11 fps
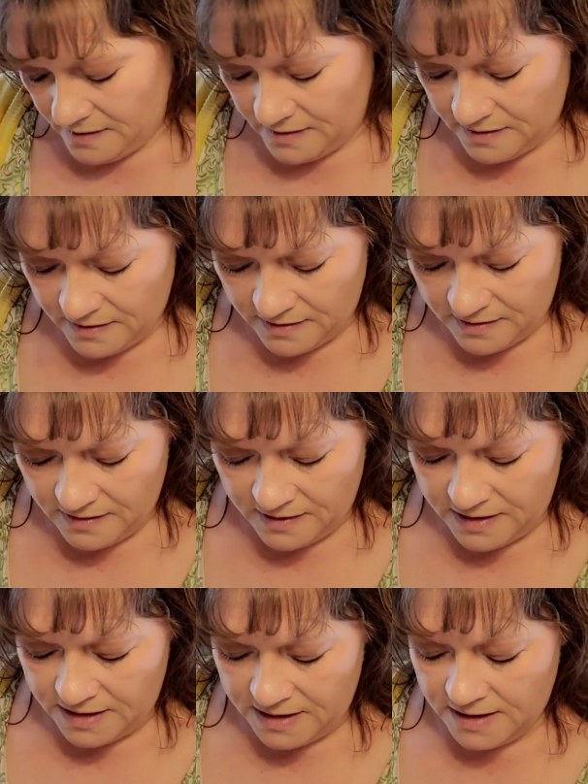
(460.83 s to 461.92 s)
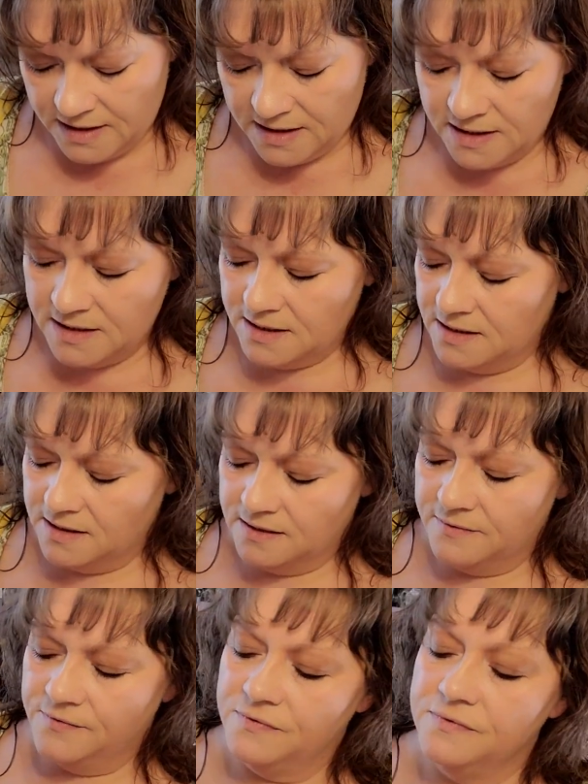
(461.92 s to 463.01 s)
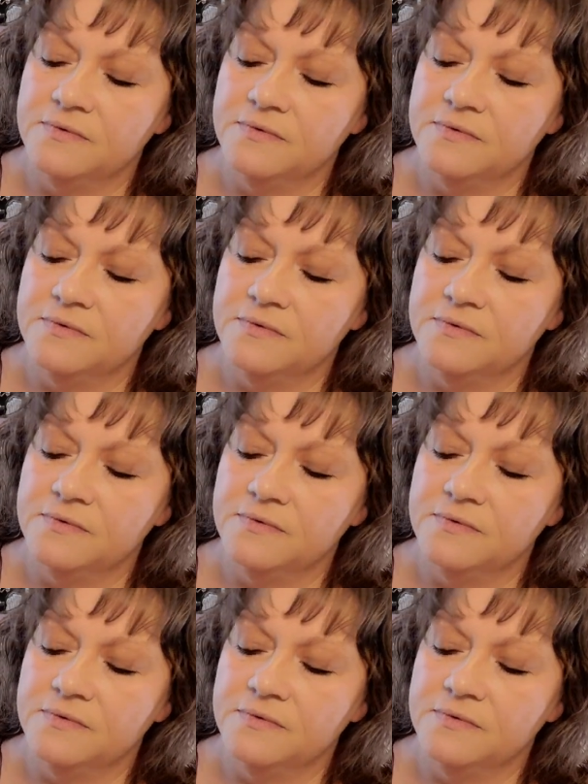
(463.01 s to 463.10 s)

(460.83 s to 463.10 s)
Nothing is said.